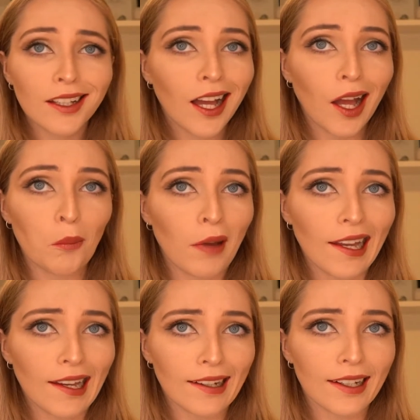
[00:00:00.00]
I'm
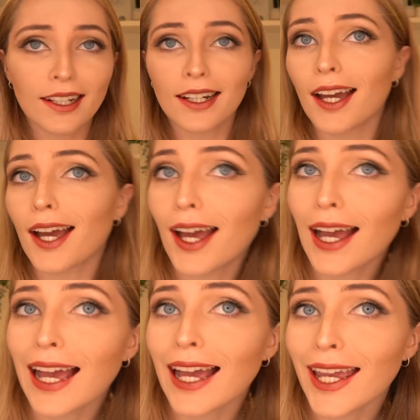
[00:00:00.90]
back.
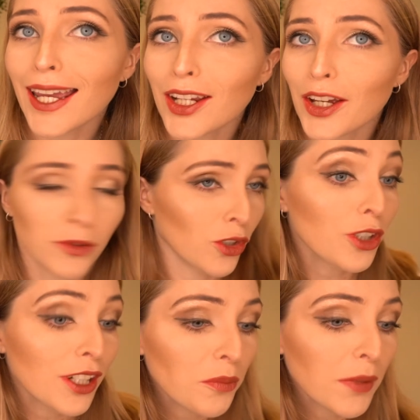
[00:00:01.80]
I am no
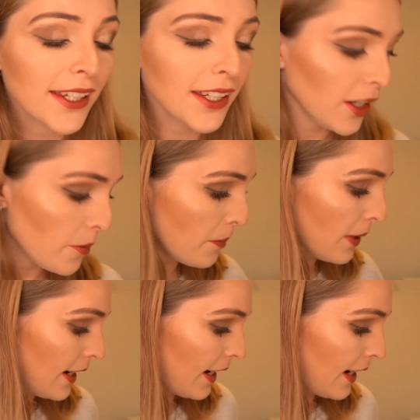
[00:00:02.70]
good at makeup, but